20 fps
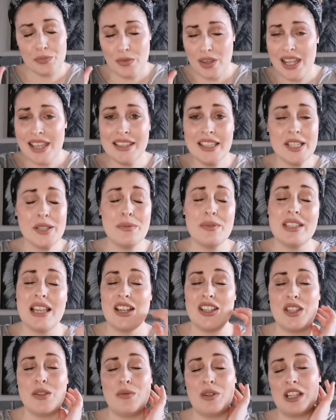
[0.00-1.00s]
This was
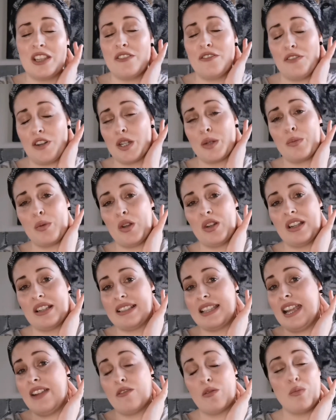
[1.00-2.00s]
actually one of the first products
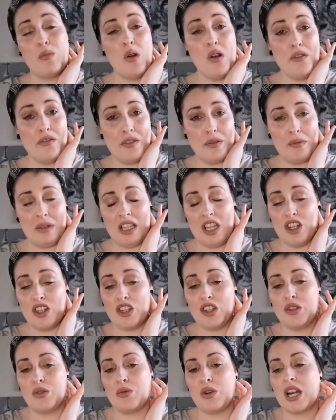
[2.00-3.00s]
I ever bought from a Lush
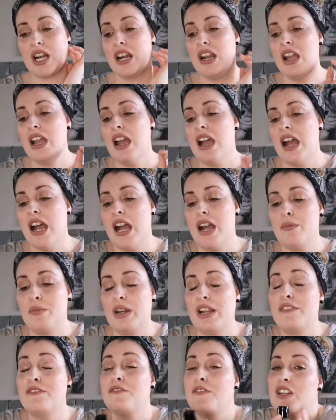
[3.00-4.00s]
store when I
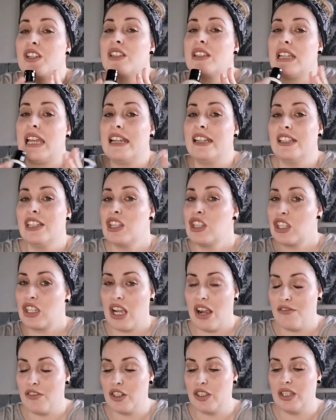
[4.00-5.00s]
first kind of
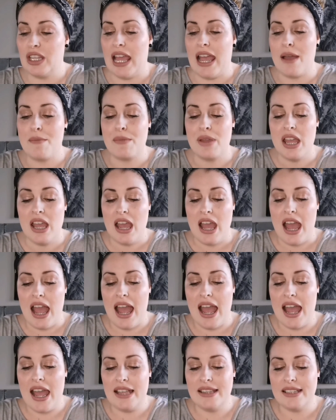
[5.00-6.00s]
discovered them,
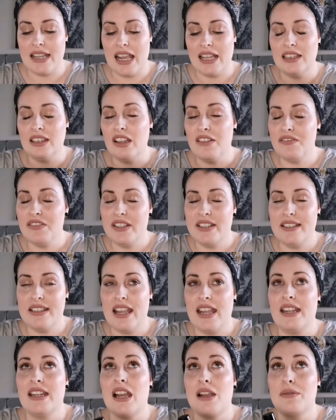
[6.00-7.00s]
and I loved the
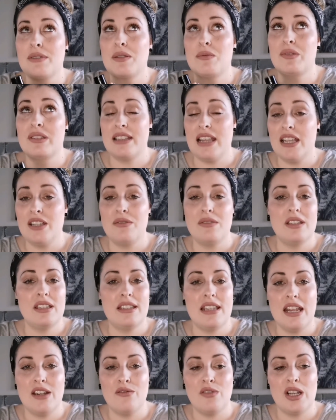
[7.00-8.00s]
scent. I was obsessed with the
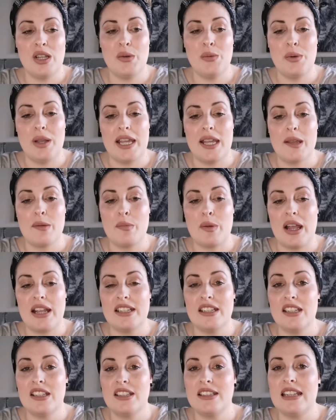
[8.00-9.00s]
scent right away, but I
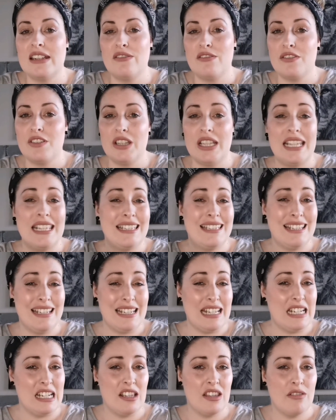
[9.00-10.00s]
just didn't feel like it did
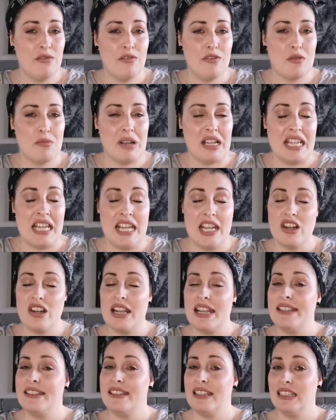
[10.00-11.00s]
anything for my hair.
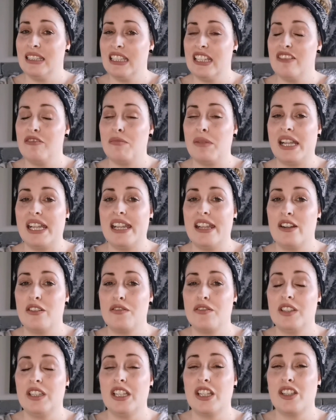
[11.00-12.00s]
It didn't leave my hair
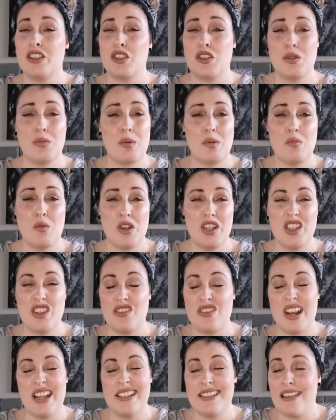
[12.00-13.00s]
feeling super
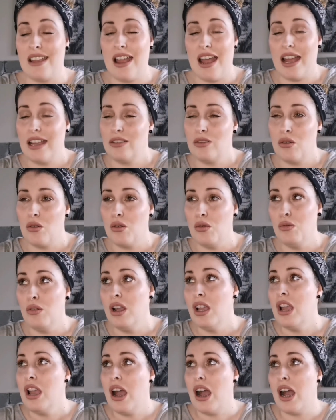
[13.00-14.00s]
moisturized at all.
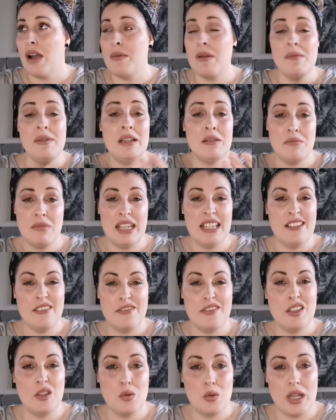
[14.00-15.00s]
I mean, it made it
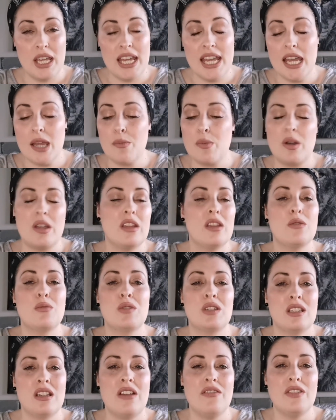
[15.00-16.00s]
feel okay, but there was
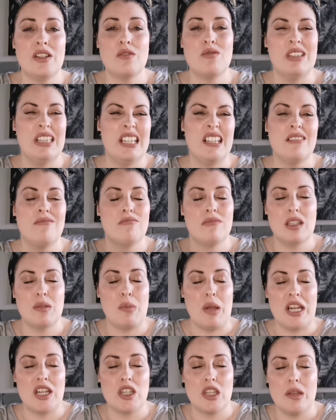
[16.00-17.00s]
nothing really
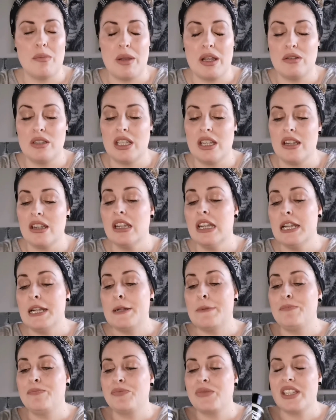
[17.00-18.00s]
special about it.
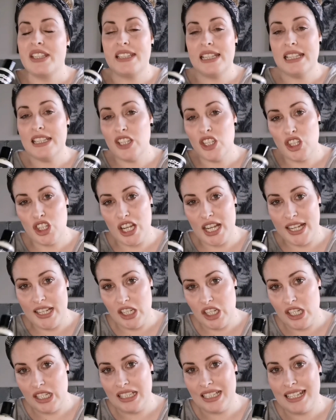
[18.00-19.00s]
Since
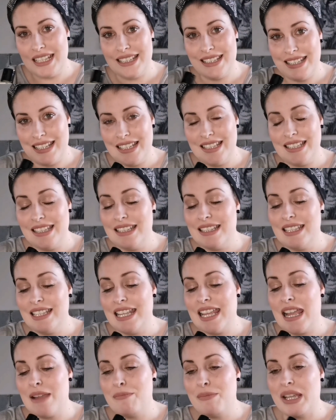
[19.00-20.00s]
changing the consistency
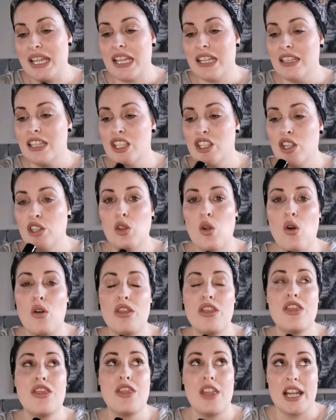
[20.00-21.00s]
and making this a lot
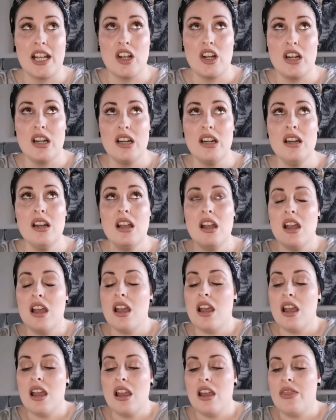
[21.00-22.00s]
thicker,
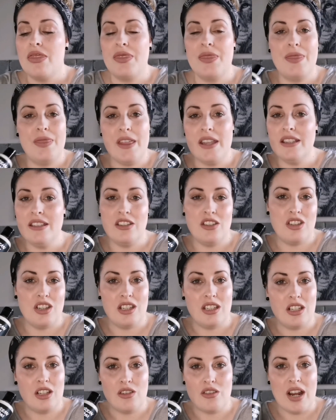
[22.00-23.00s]
this is
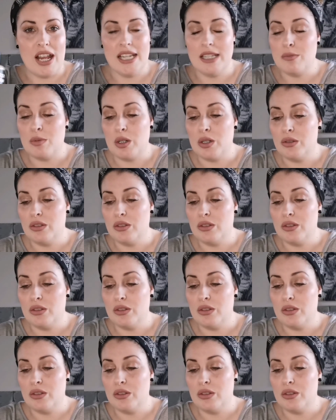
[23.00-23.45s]
just incredible.